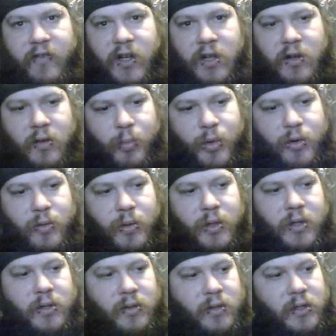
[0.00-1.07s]
gravity of your brew
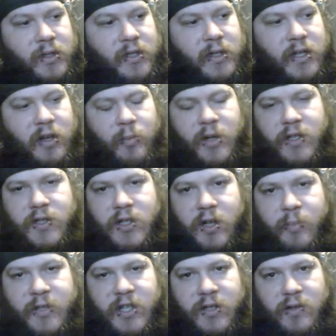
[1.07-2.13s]
and tell you how much
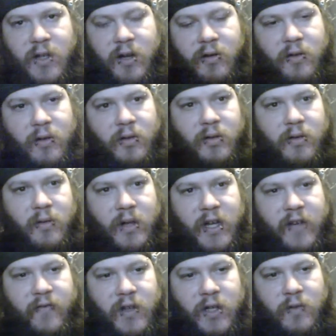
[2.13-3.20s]
potential alcohol it'll
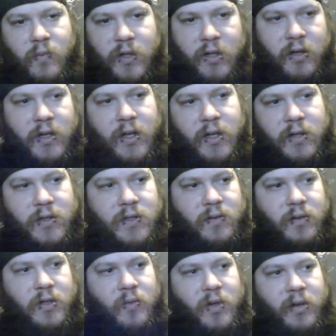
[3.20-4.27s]
have in it when you're done.
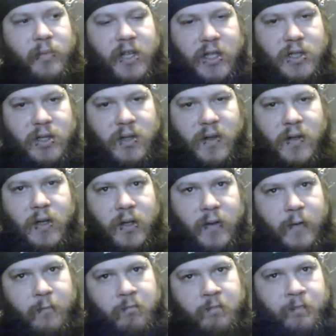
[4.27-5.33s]
So you want to make sure,
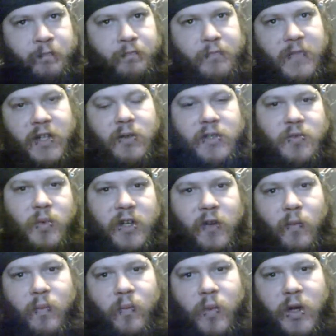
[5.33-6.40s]
it's where
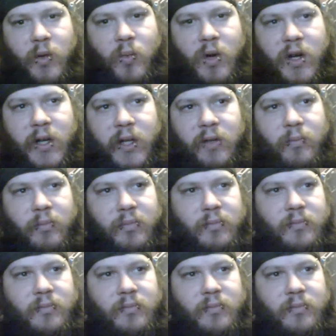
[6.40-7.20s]
you want it